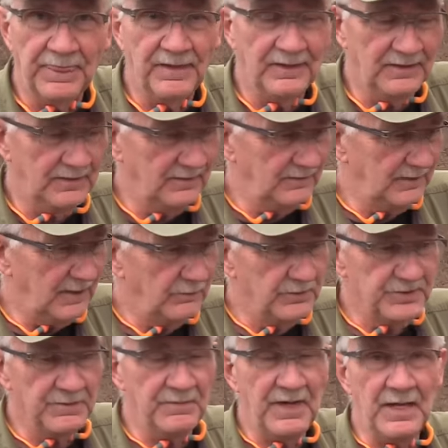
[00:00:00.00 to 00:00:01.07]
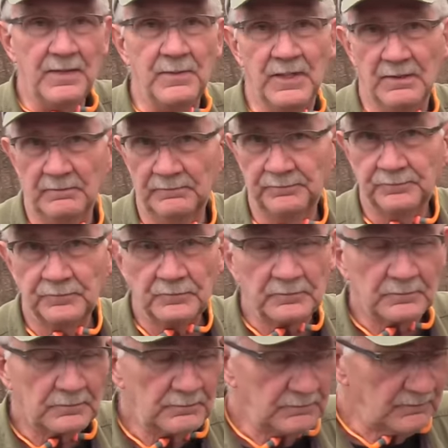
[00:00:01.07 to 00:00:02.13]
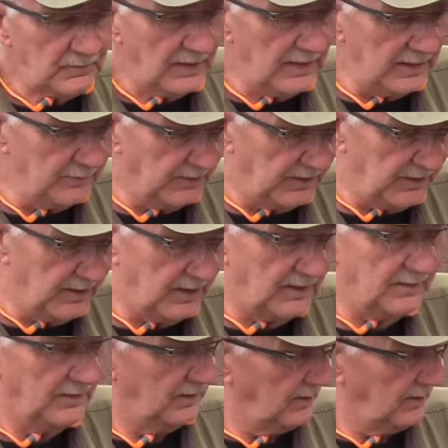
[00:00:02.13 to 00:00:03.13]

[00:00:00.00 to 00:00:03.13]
I was a baby, but yet